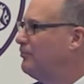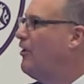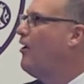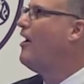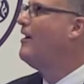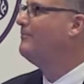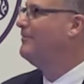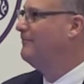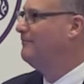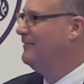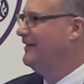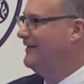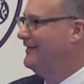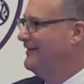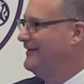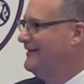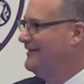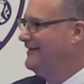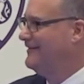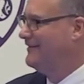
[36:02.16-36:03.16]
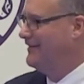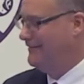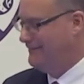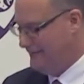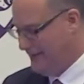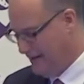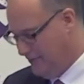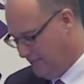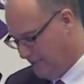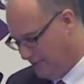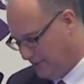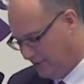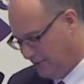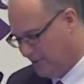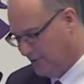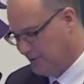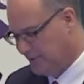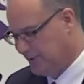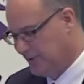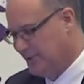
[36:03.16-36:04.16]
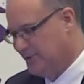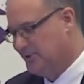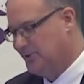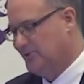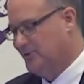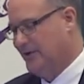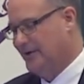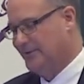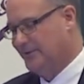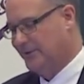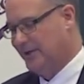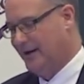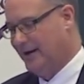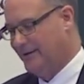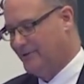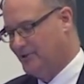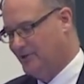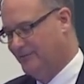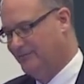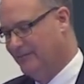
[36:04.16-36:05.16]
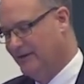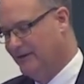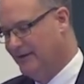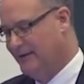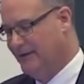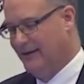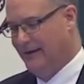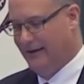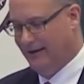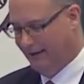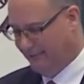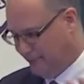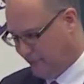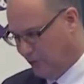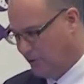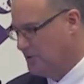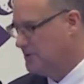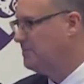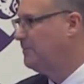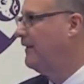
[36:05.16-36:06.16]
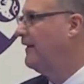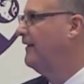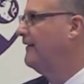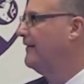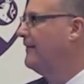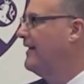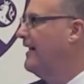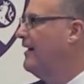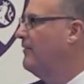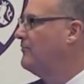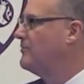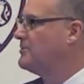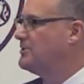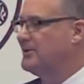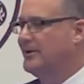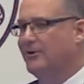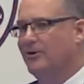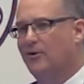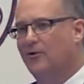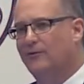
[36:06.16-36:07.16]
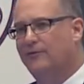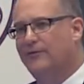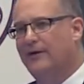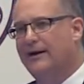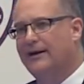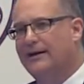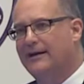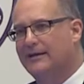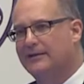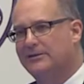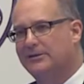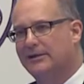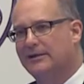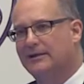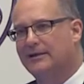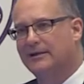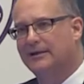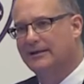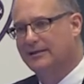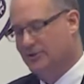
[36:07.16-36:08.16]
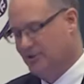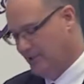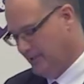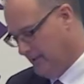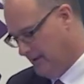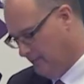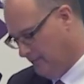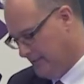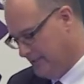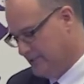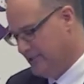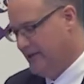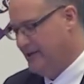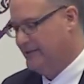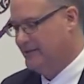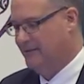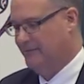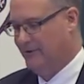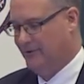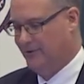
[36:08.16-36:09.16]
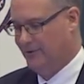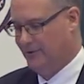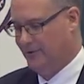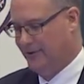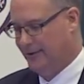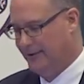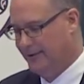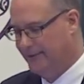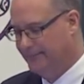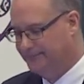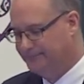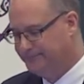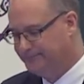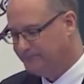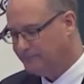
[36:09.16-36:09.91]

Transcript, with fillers: probability that they would close this transaction. And of course, part of that was the no financing condition that we talked about earlier.